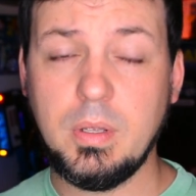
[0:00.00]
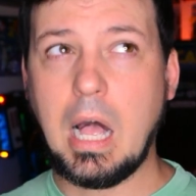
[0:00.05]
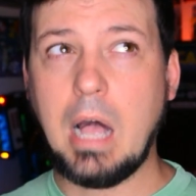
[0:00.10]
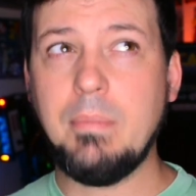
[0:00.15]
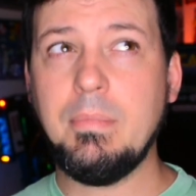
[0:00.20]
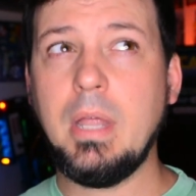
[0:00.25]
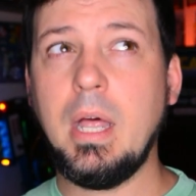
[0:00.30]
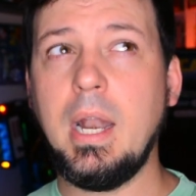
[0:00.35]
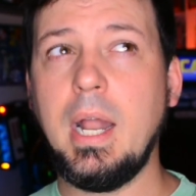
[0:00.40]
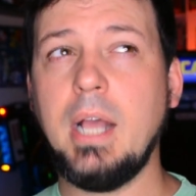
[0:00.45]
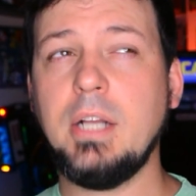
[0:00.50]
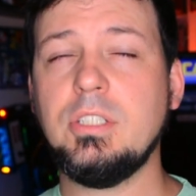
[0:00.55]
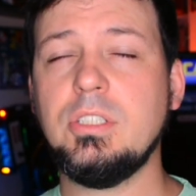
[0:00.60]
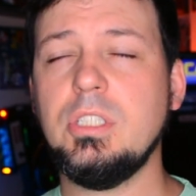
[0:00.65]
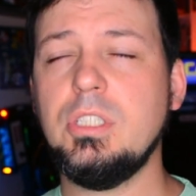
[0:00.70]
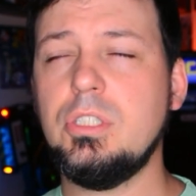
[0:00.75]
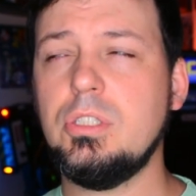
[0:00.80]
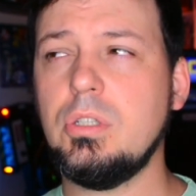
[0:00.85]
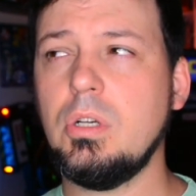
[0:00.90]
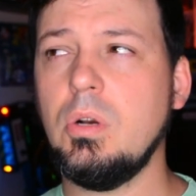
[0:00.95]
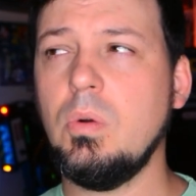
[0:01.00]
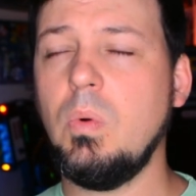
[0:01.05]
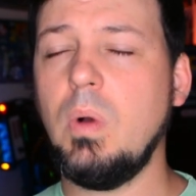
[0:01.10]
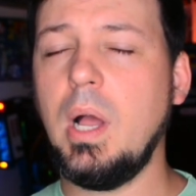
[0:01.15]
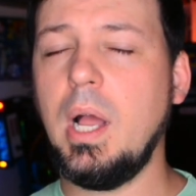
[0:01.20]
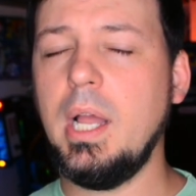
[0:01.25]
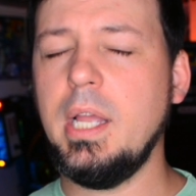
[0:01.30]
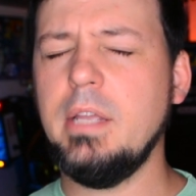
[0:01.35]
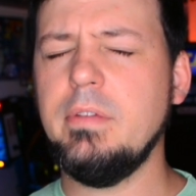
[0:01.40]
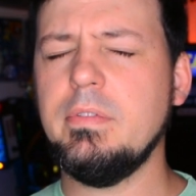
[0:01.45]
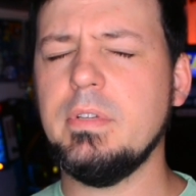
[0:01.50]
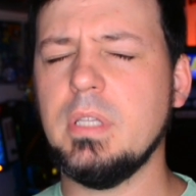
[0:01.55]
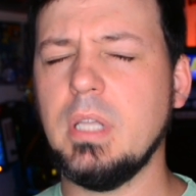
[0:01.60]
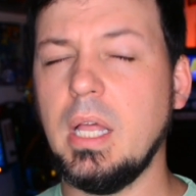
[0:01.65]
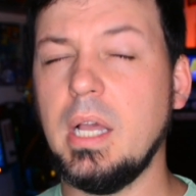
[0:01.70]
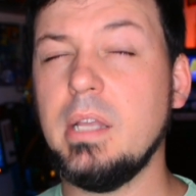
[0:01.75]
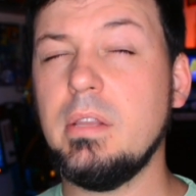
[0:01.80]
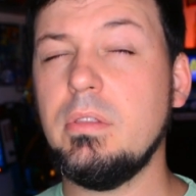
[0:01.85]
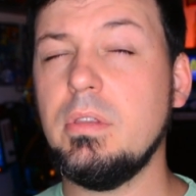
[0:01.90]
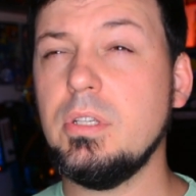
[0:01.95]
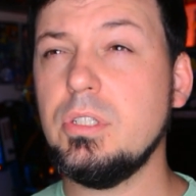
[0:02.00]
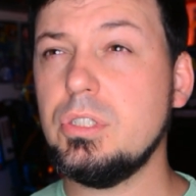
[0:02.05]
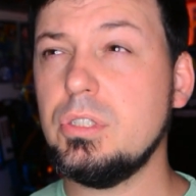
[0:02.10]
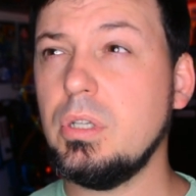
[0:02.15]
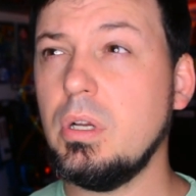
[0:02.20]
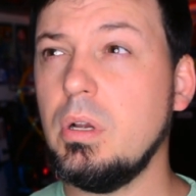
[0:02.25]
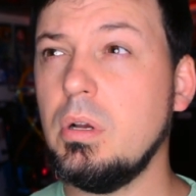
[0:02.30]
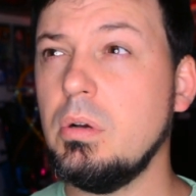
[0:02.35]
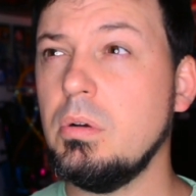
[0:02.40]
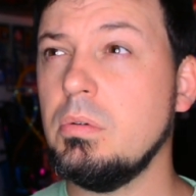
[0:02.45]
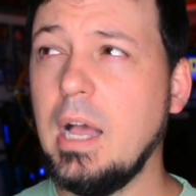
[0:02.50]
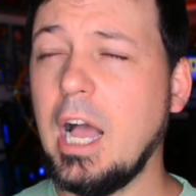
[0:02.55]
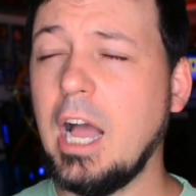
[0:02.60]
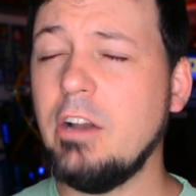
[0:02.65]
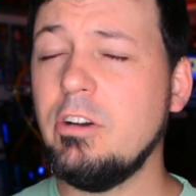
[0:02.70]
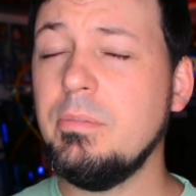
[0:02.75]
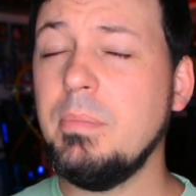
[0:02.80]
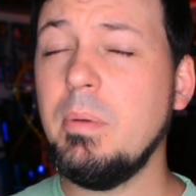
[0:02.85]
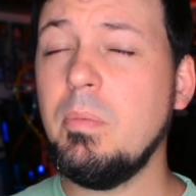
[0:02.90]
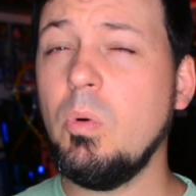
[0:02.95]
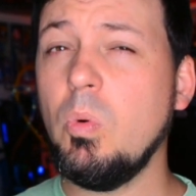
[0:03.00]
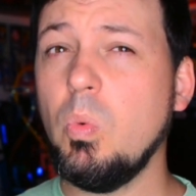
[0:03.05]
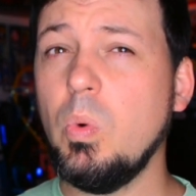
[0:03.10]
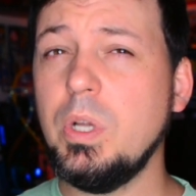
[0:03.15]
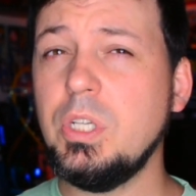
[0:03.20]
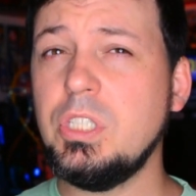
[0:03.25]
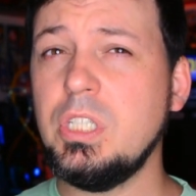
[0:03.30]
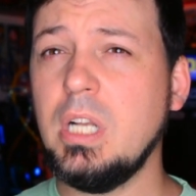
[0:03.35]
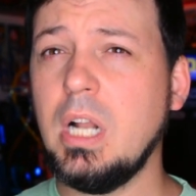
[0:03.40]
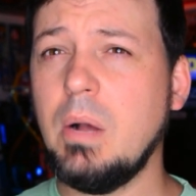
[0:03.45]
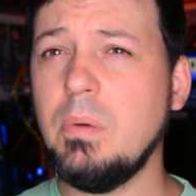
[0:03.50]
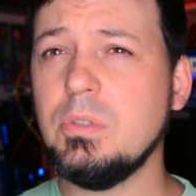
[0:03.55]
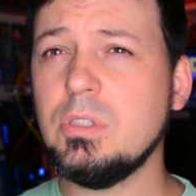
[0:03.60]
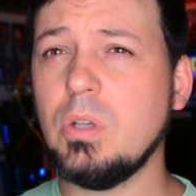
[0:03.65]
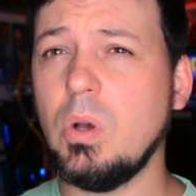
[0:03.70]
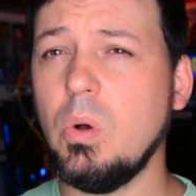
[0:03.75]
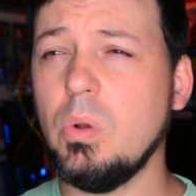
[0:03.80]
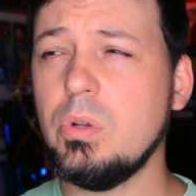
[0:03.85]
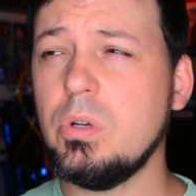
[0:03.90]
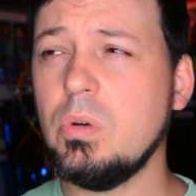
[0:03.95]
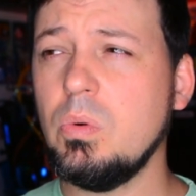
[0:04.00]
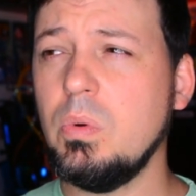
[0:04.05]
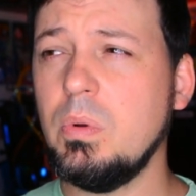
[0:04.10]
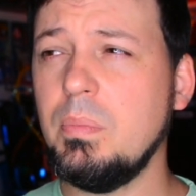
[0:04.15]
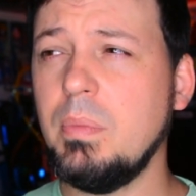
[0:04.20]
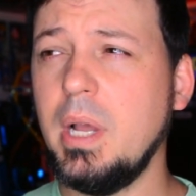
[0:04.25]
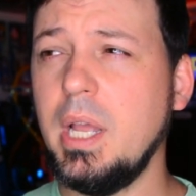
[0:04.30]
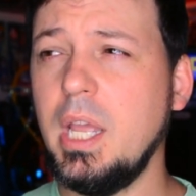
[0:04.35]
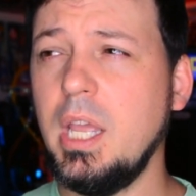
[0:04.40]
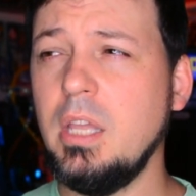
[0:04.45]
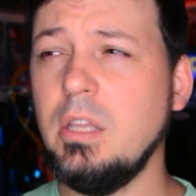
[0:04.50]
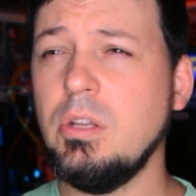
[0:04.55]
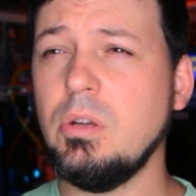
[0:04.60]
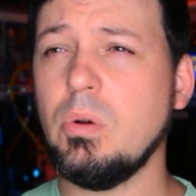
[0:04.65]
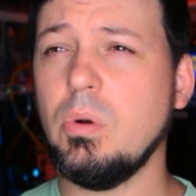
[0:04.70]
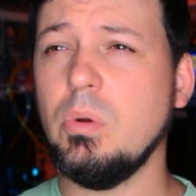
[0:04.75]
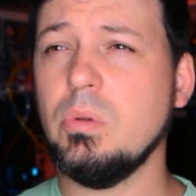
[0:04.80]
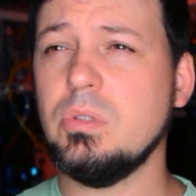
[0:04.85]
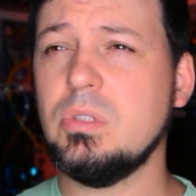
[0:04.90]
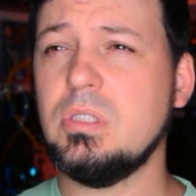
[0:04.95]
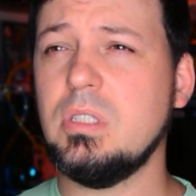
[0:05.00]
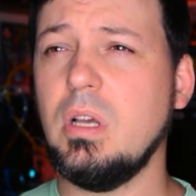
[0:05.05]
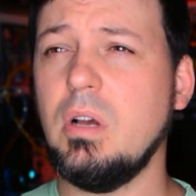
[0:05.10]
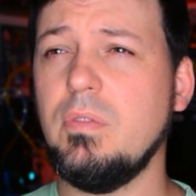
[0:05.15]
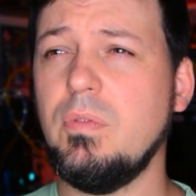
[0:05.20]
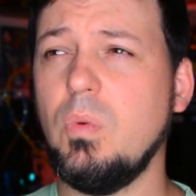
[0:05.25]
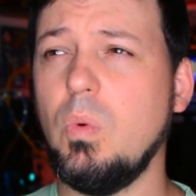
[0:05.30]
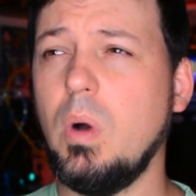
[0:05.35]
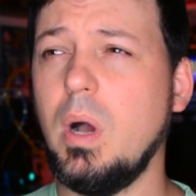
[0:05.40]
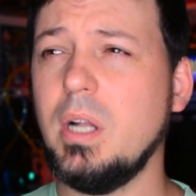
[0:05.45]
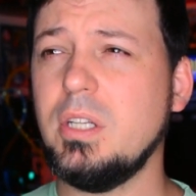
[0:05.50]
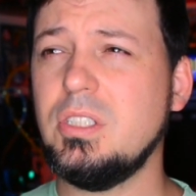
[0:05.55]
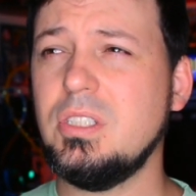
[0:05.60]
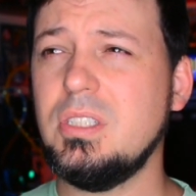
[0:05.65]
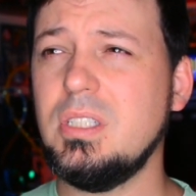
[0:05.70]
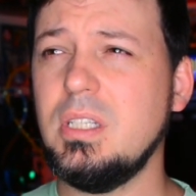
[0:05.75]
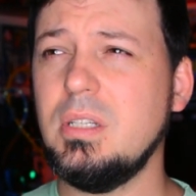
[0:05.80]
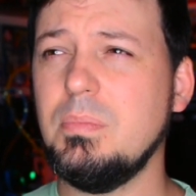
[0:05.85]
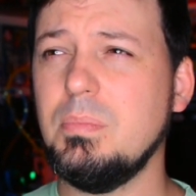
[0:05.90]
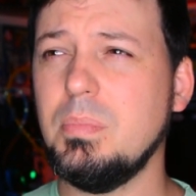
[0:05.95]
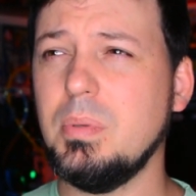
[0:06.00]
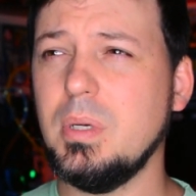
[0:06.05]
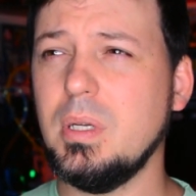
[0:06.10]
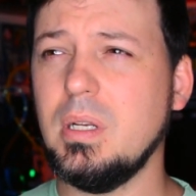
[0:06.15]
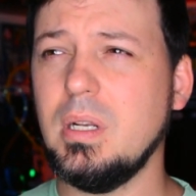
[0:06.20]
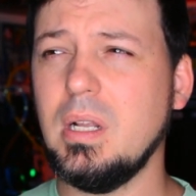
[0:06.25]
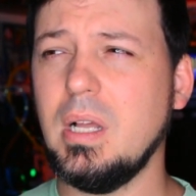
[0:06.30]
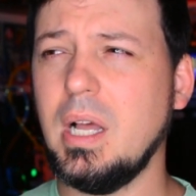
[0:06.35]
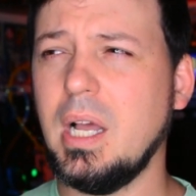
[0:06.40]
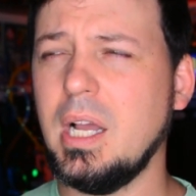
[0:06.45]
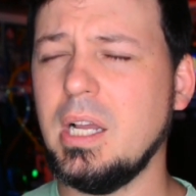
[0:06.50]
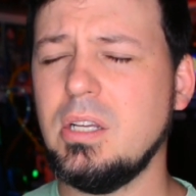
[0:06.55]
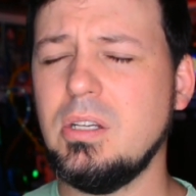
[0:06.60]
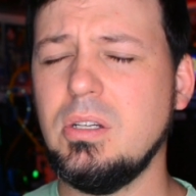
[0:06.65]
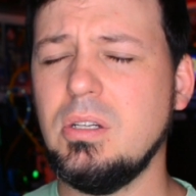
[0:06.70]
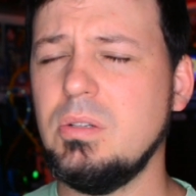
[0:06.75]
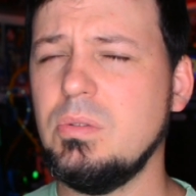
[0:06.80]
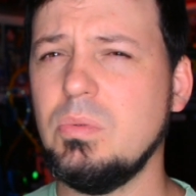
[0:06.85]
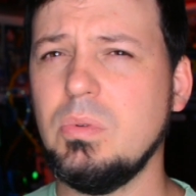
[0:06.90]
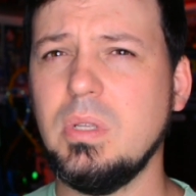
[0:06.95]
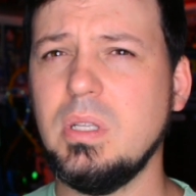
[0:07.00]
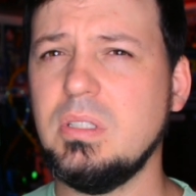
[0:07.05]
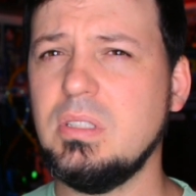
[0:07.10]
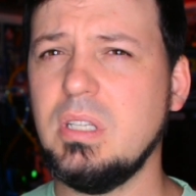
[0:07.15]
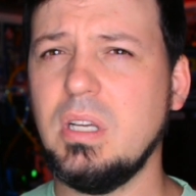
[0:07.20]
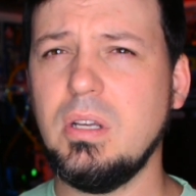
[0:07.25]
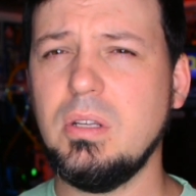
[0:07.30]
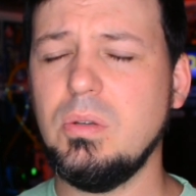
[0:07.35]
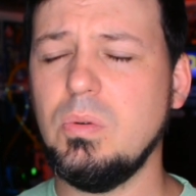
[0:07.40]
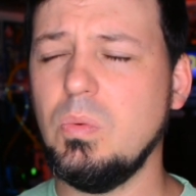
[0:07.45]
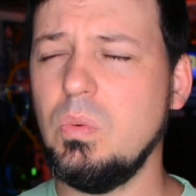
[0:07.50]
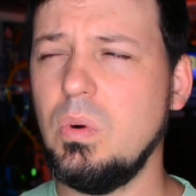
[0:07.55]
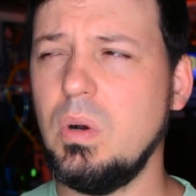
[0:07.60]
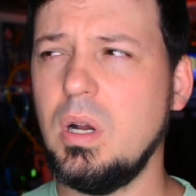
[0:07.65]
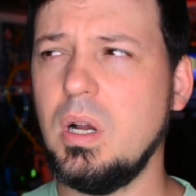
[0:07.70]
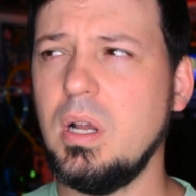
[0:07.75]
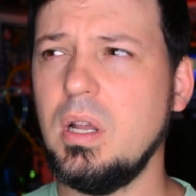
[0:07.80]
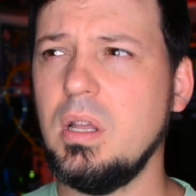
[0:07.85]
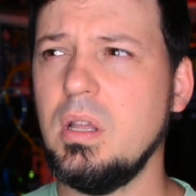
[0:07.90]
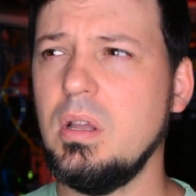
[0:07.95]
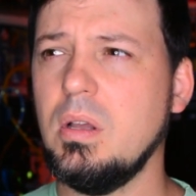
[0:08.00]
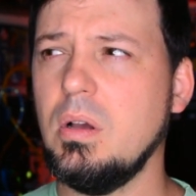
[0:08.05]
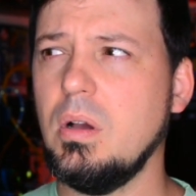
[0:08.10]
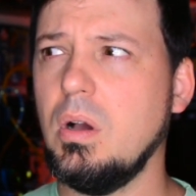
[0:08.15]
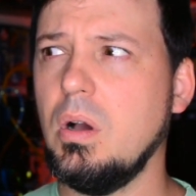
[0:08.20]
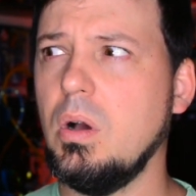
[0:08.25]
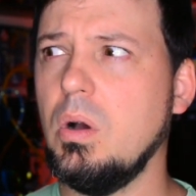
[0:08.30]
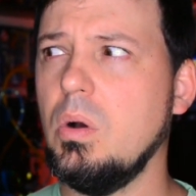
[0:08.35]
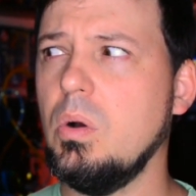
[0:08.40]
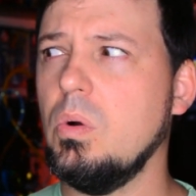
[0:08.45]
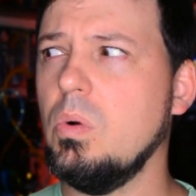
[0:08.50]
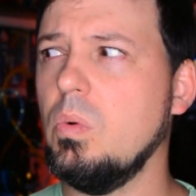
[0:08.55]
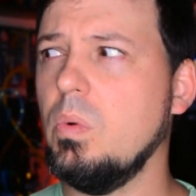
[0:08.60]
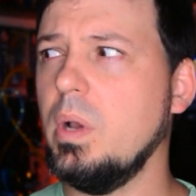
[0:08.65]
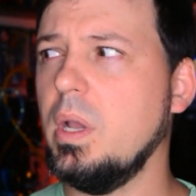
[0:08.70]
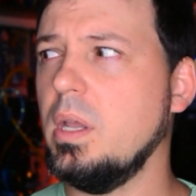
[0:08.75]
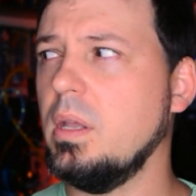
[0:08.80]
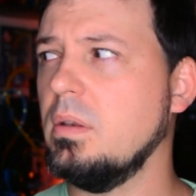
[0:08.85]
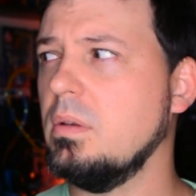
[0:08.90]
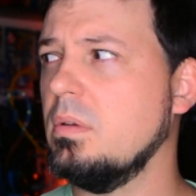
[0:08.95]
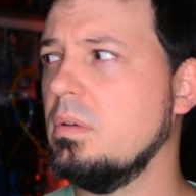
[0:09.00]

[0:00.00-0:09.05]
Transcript: I'm not actually sure why I even liked this show. I remember wishing I was older when my 8-year-old self watched it, but I couldn't really tell you why. Oh wait,